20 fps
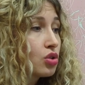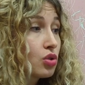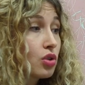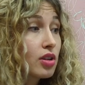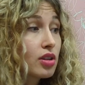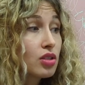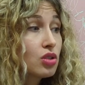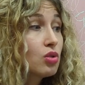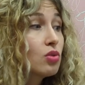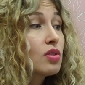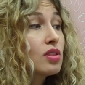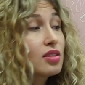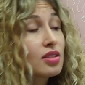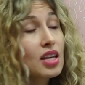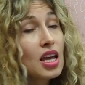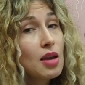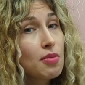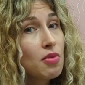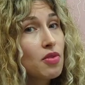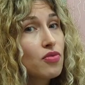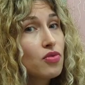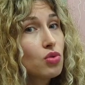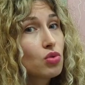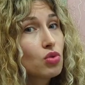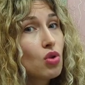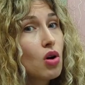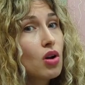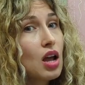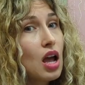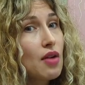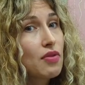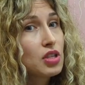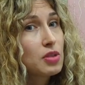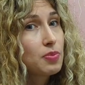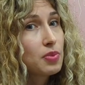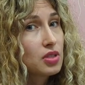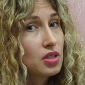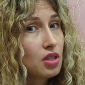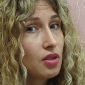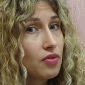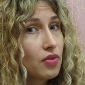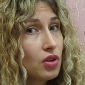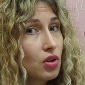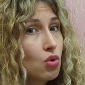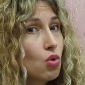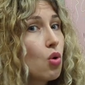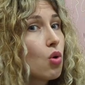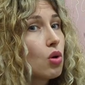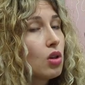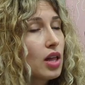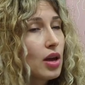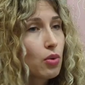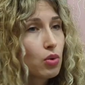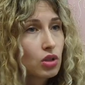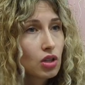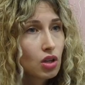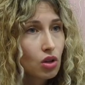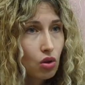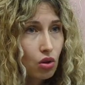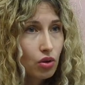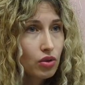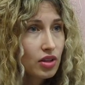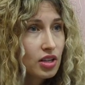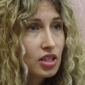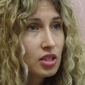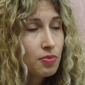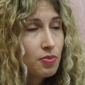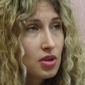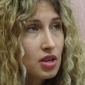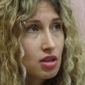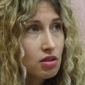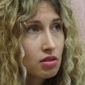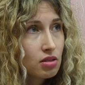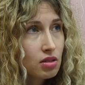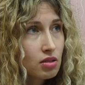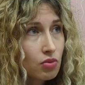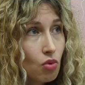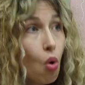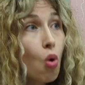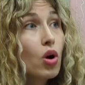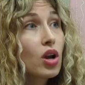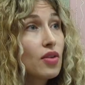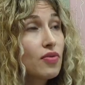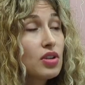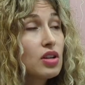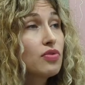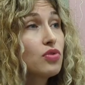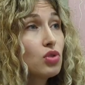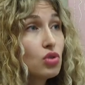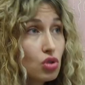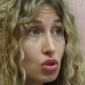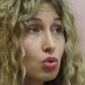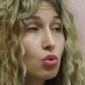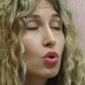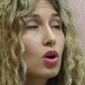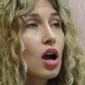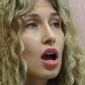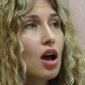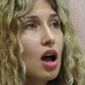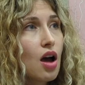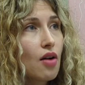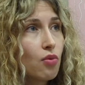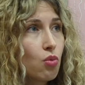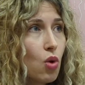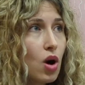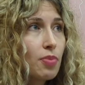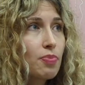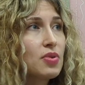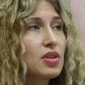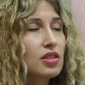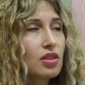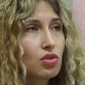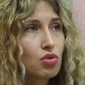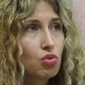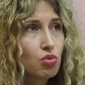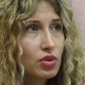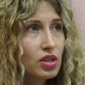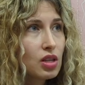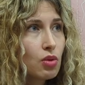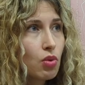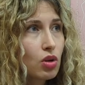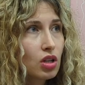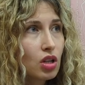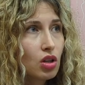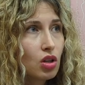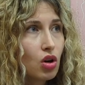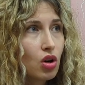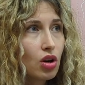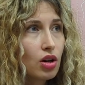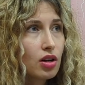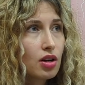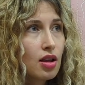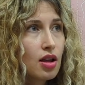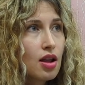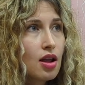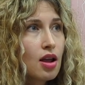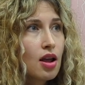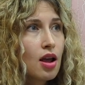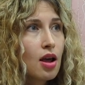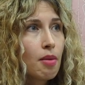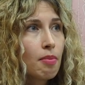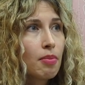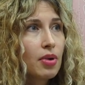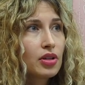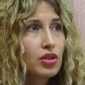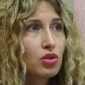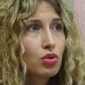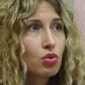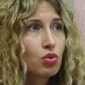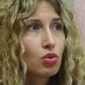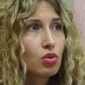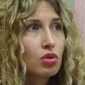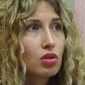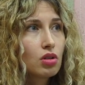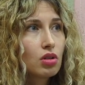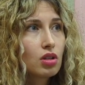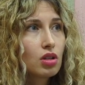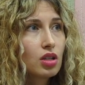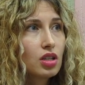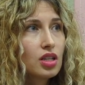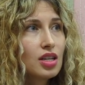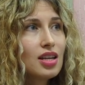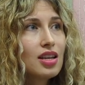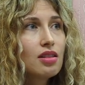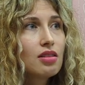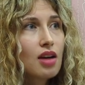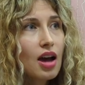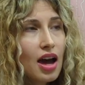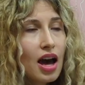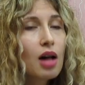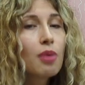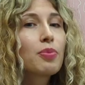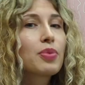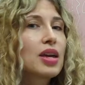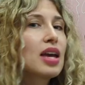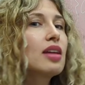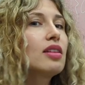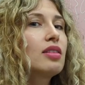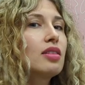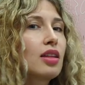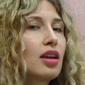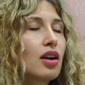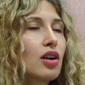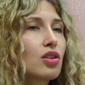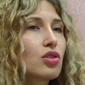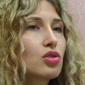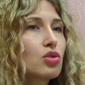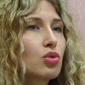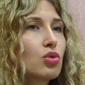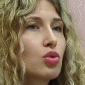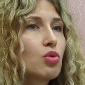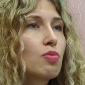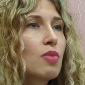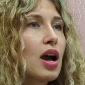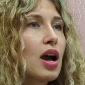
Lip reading: So you can do the same if you don't have a specific goal. I want to learn this piece, or even if you do have one piece that you really want to learn, but you need help getting there. So you